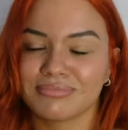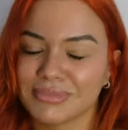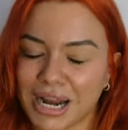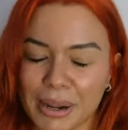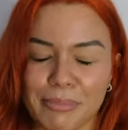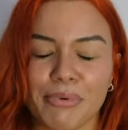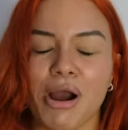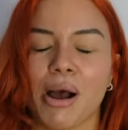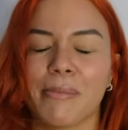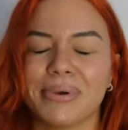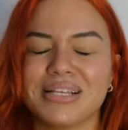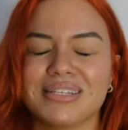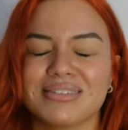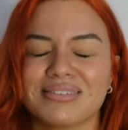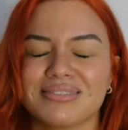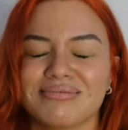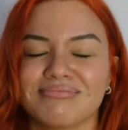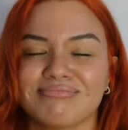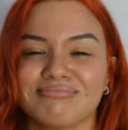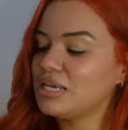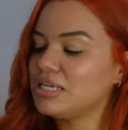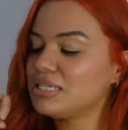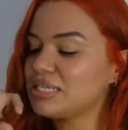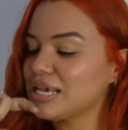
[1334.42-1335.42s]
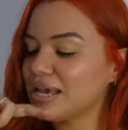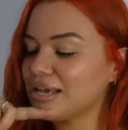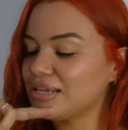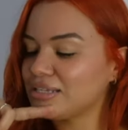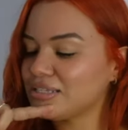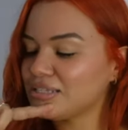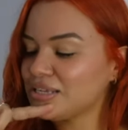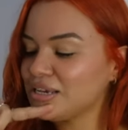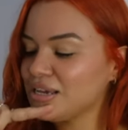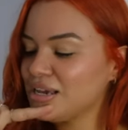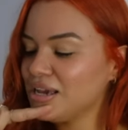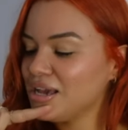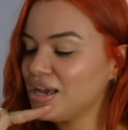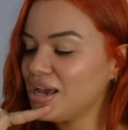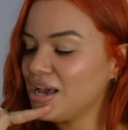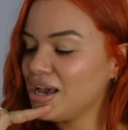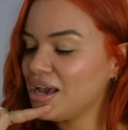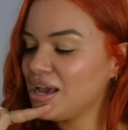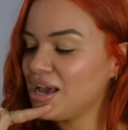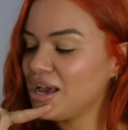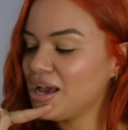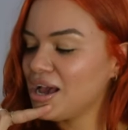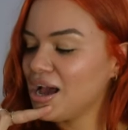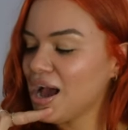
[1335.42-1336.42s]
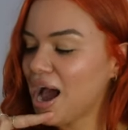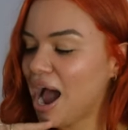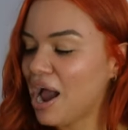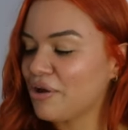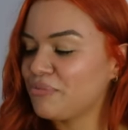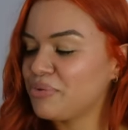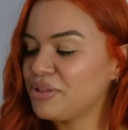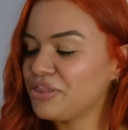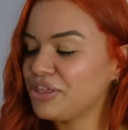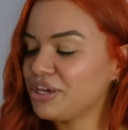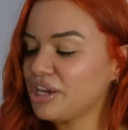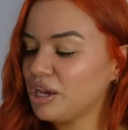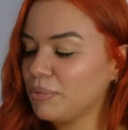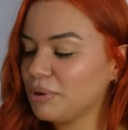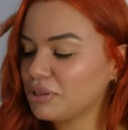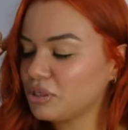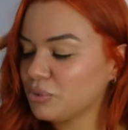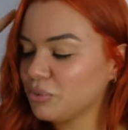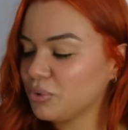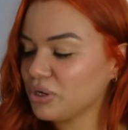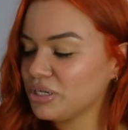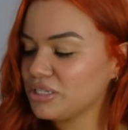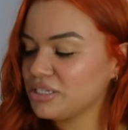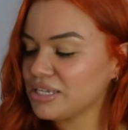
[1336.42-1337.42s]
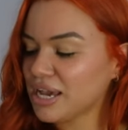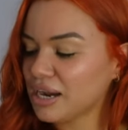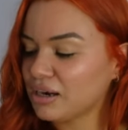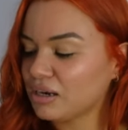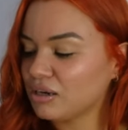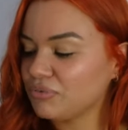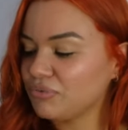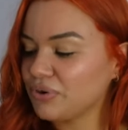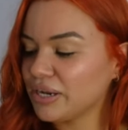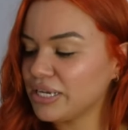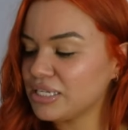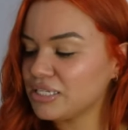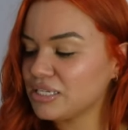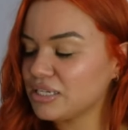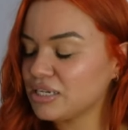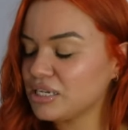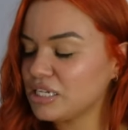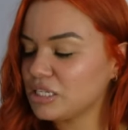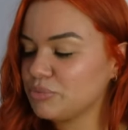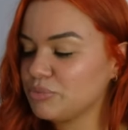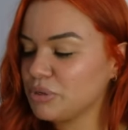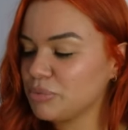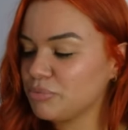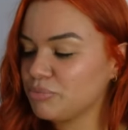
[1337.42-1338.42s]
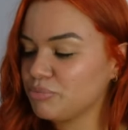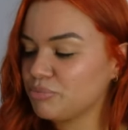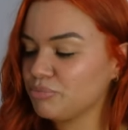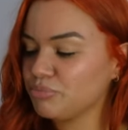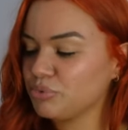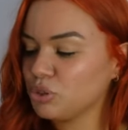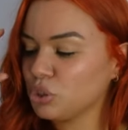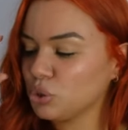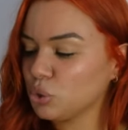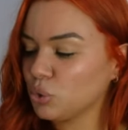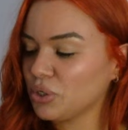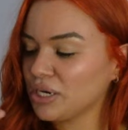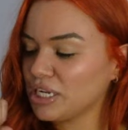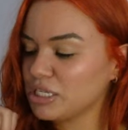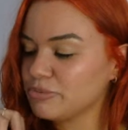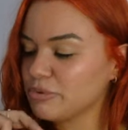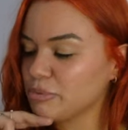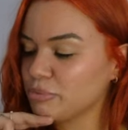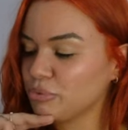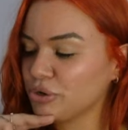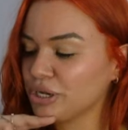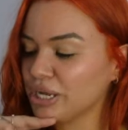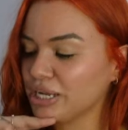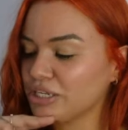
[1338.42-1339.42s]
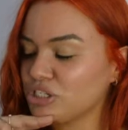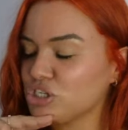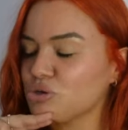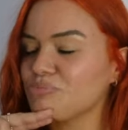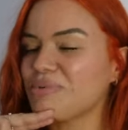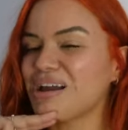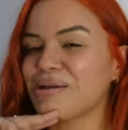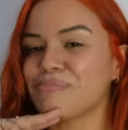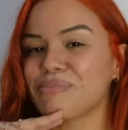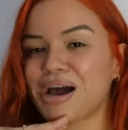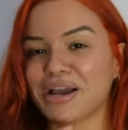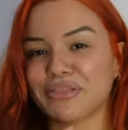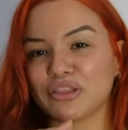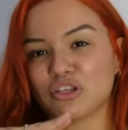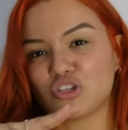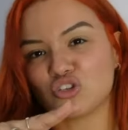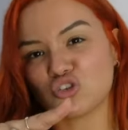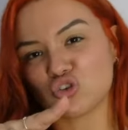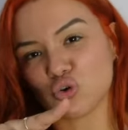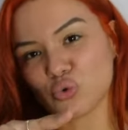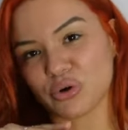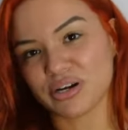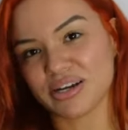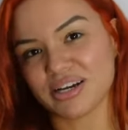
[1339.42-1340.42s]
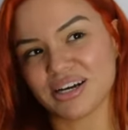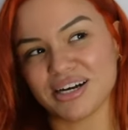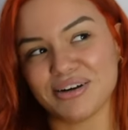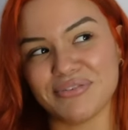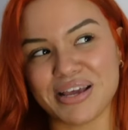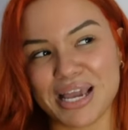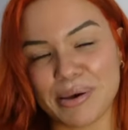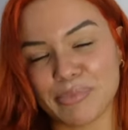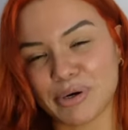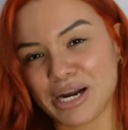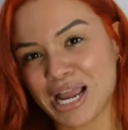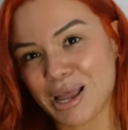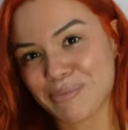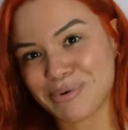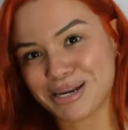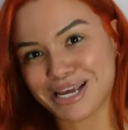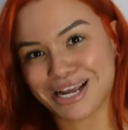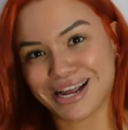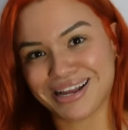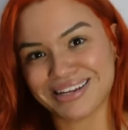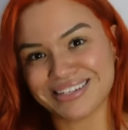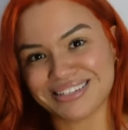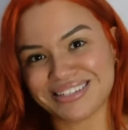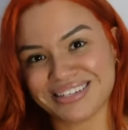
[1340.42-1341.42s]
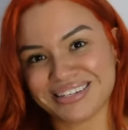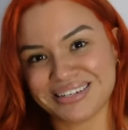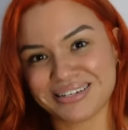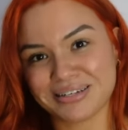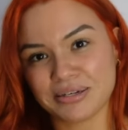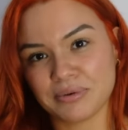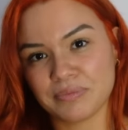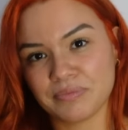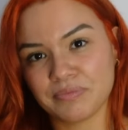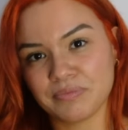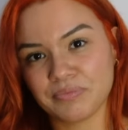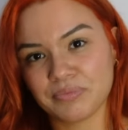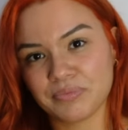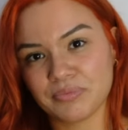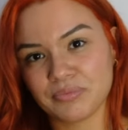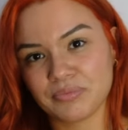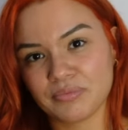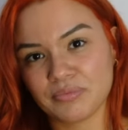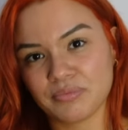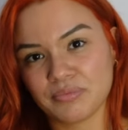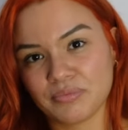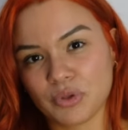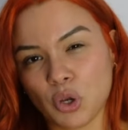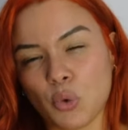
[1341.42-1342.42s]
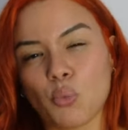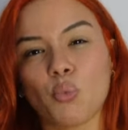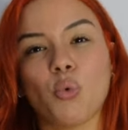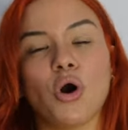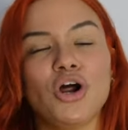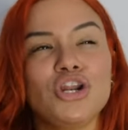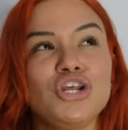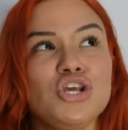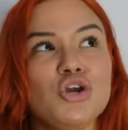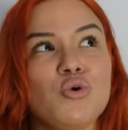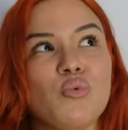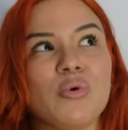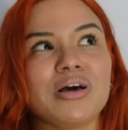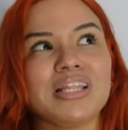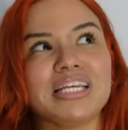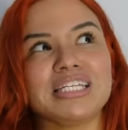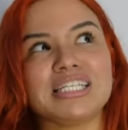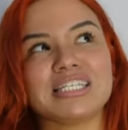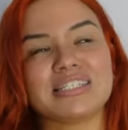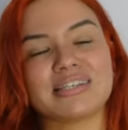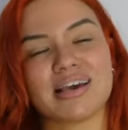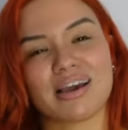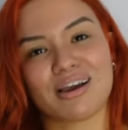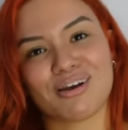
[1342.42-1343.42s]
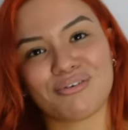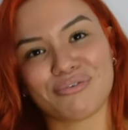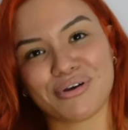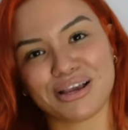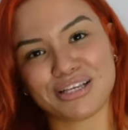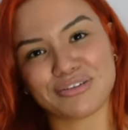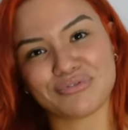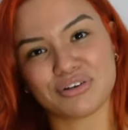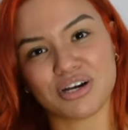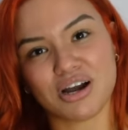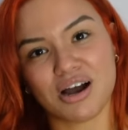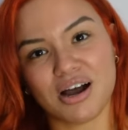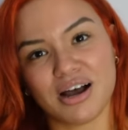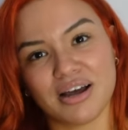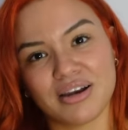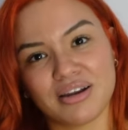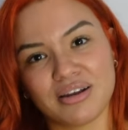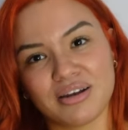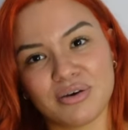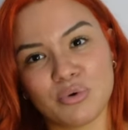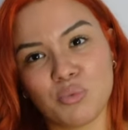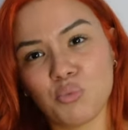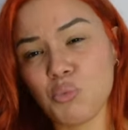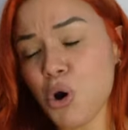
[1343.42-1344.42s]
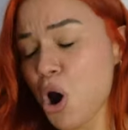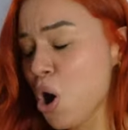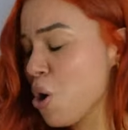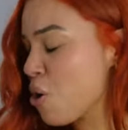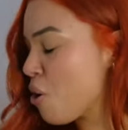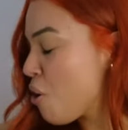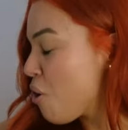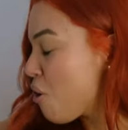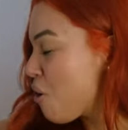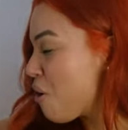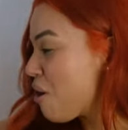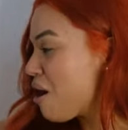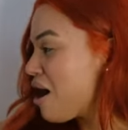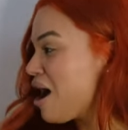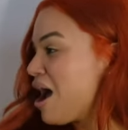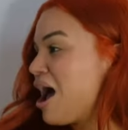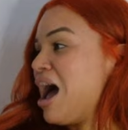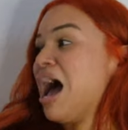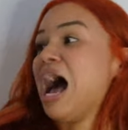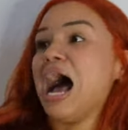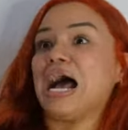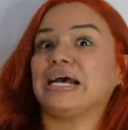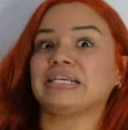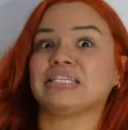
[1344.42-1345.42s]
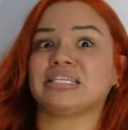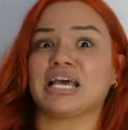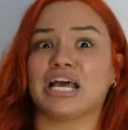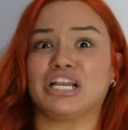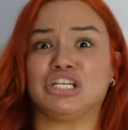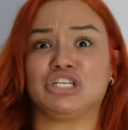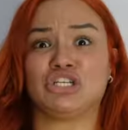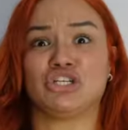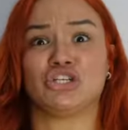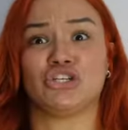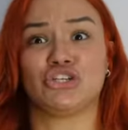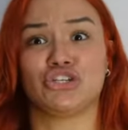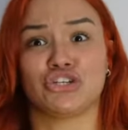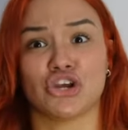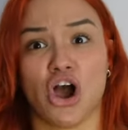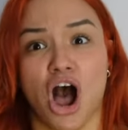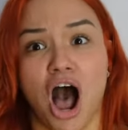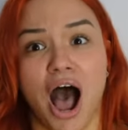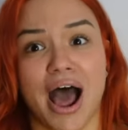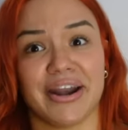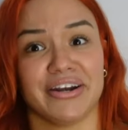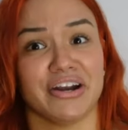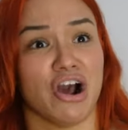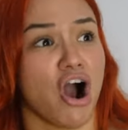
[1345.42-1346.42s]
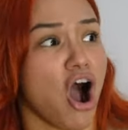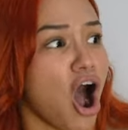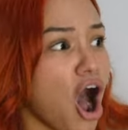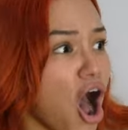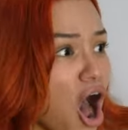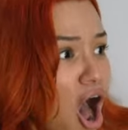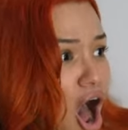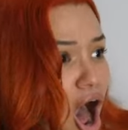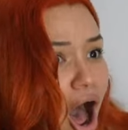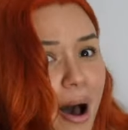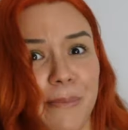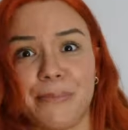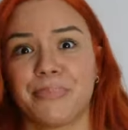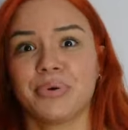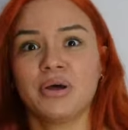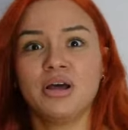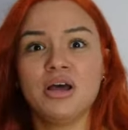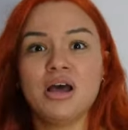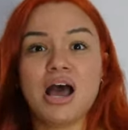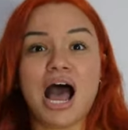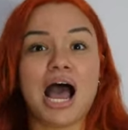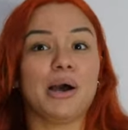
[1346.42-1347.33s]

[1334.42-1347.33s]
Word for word: I promise. He says, I've been thinking about the word sacrifice, and he's been the Lord has been bringing to my mind the story of Abraham and Isaac. What are you willing to sacrifice for God? I said, shut up!